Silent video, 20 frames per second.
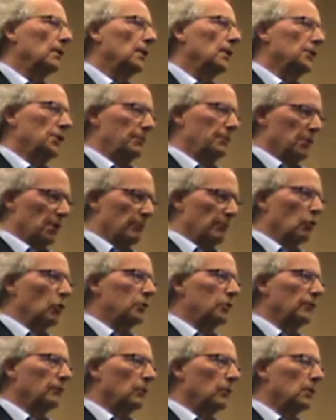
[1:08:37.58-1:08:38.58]
it seems an
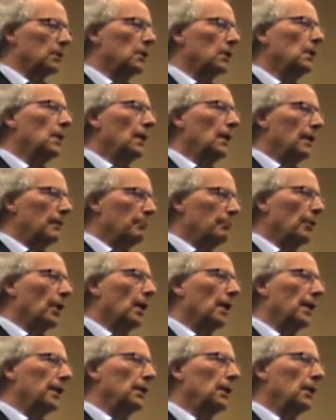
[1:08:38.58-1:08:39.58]
emotive word,
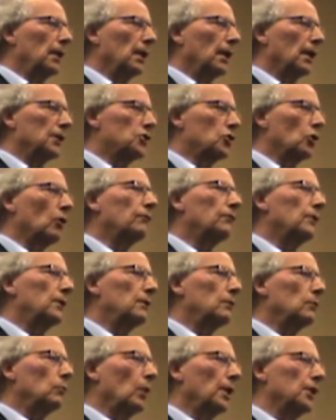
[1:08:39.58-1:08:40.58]
by a
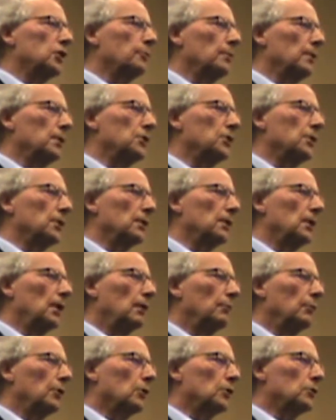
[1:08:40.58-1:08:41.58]
sovereign Westminster?
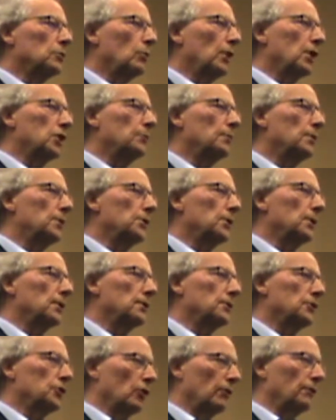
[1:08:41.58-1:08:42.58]
Because
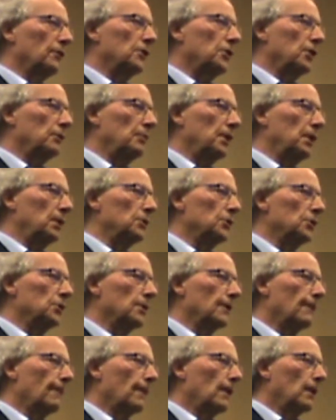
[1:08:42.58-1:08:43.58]
Westminster's sovereignty means
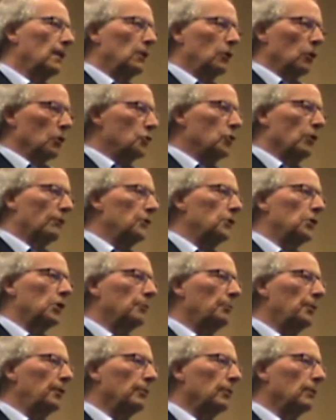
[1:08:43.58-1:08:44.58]
not sovereignty
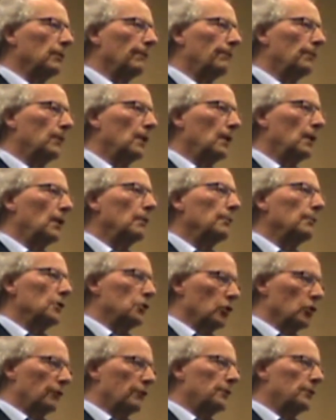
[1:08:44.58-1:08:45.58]
of the people, but
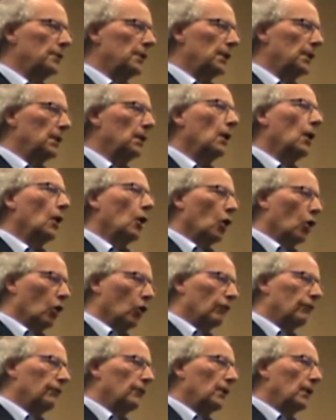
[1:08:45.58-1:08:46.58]
sovereignty
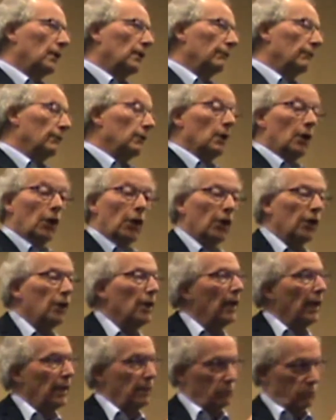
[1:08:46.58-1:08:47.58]
of,
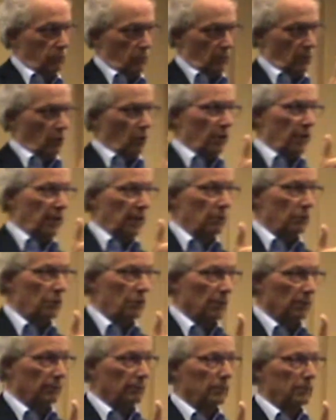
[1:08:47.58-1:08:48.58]
and Lord
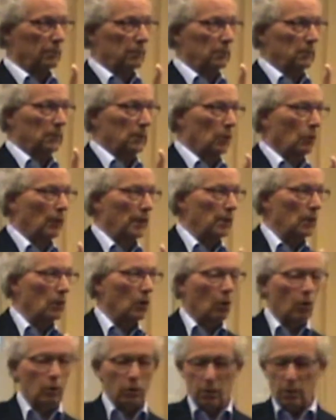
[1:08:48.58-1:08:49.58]
Hailsham, Quentin
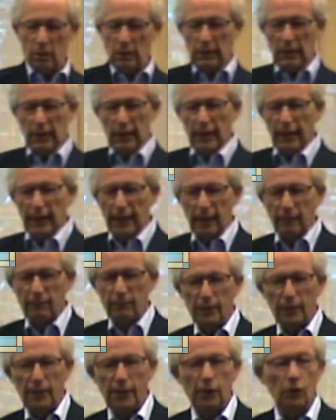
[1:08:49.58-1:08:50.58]
Hogg,
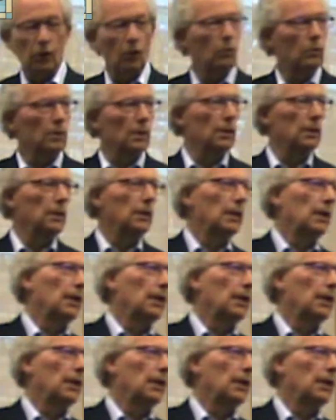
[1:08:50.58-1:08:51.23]
he called it